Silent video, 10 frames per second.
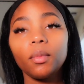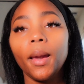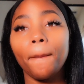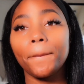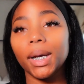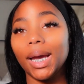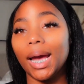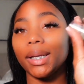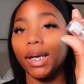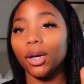But
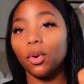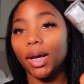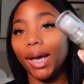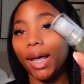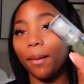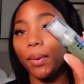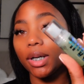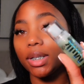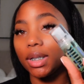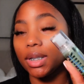I did go ahead and
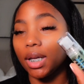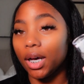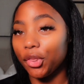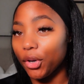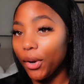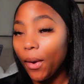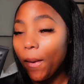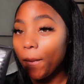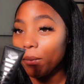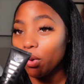purchase the other
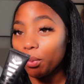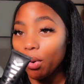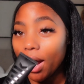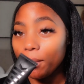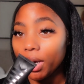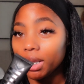milk primer.